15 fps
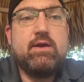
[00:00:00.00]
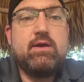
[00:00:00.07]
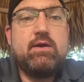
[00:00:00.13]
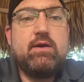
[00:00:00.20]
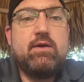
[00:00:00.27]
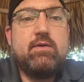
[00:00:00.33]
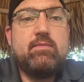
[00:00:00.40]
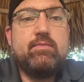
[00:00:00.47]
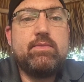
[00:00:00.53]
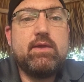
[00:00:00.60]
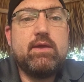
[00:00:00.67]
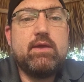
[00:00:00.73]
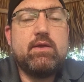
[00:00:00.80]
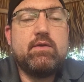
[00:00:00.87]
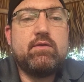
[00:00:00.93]
Um,
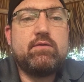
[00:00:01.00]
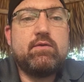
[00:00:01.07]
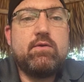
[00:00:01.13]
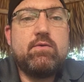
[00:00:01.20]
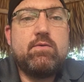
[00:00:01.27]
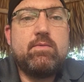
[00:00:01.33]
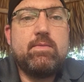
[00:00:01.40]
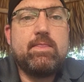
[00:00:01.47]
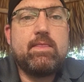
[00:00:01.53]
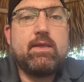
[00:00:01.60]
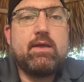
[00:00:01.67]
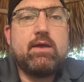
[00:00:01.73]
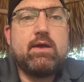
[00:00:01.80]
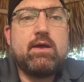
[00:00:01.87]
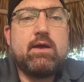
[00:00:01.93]
so
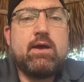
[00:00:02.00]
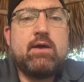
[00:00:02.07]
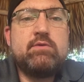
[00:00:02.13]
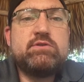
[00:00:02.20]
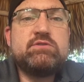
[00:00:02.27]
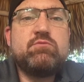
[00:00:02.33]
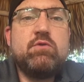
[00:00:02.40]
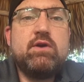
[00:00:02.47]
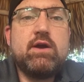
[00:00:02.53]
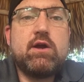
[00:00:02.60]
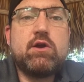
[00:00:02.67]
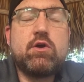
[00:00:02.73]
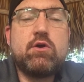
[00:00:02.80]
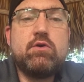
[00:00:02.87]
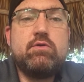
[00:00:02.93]
I just want to
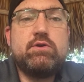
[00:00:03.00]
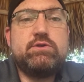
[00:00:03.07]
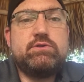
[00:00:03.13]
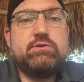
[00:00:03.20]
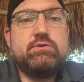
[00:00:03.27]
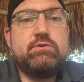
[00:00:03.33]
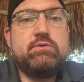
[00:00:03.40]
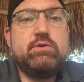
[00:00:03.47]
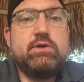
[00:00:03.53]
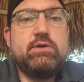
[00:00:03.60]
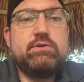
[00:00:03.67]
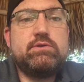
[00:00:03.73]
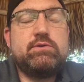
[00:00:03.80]
encourage you